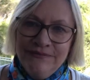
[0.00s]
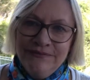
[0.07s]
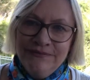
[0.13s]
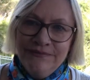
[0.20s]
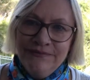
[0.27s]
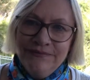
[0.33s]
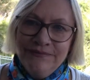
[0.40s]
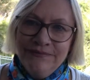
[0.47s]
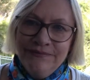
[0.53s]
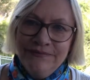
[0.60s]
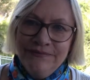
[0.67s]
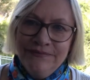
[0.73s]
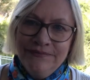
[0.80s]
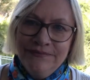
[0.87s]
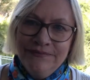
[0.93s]

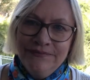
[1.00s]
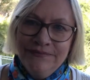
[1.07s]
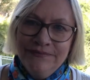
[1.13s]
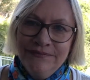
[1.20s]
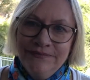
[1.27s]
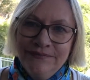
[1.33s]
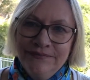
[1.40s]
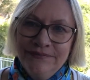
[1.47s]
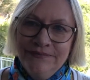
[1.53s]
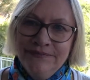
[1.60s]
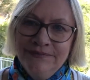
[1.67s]
No one is speaking in this clip.